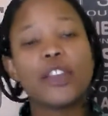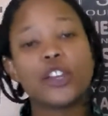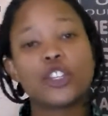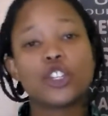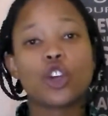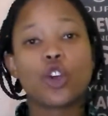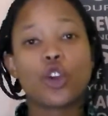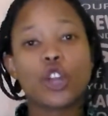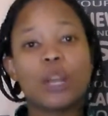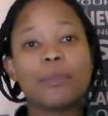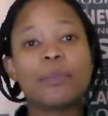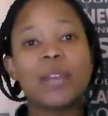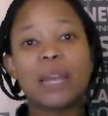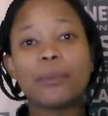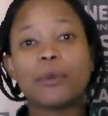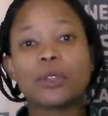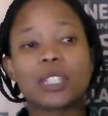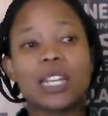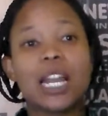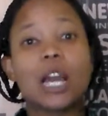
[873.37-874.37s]
that you're going to be
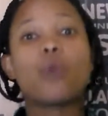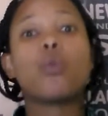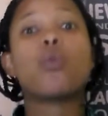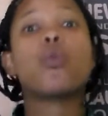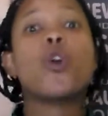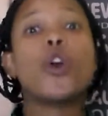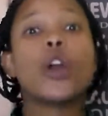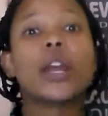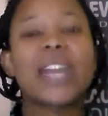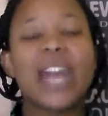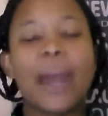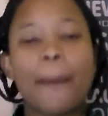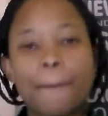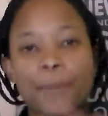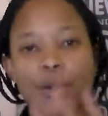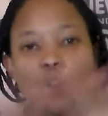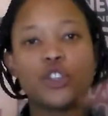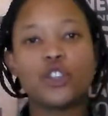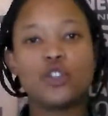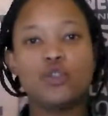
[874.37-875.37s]
able to like work
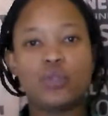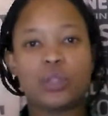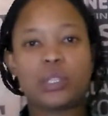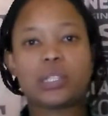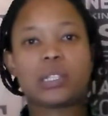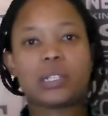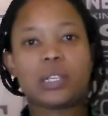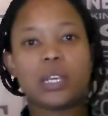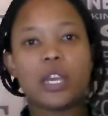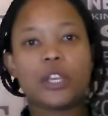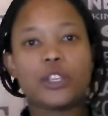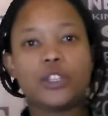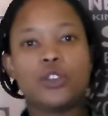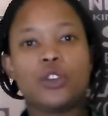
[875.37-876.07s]
and produce.